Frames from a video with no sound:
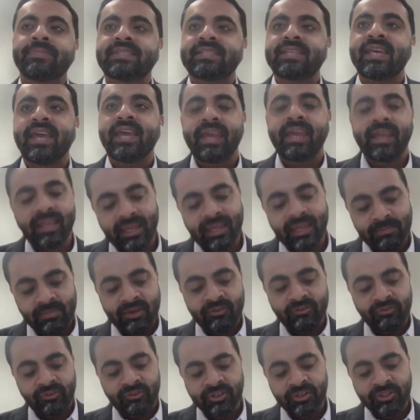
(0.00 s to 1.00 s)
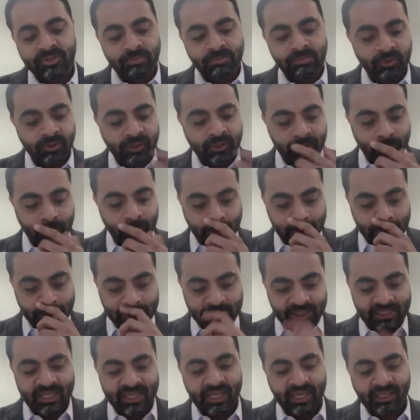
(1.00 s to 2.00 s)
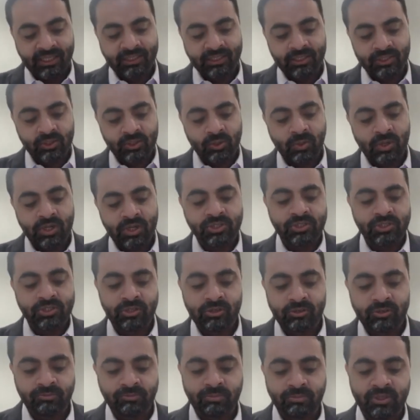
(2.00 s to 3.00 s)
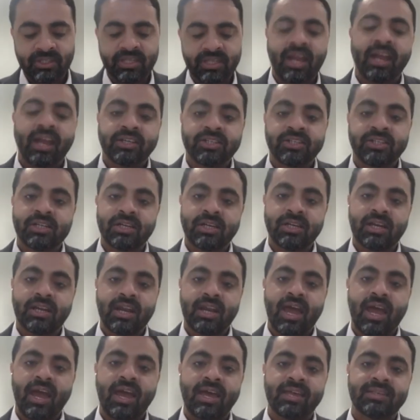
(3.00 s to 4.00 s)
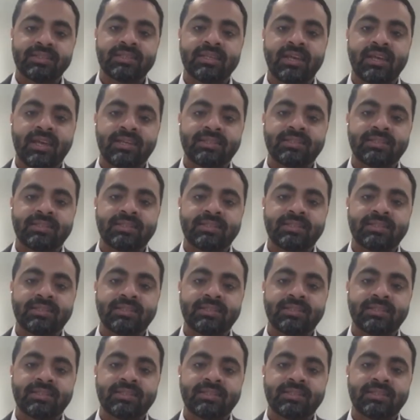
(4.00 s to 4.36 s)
take, in my first book, it was to take this question of protection as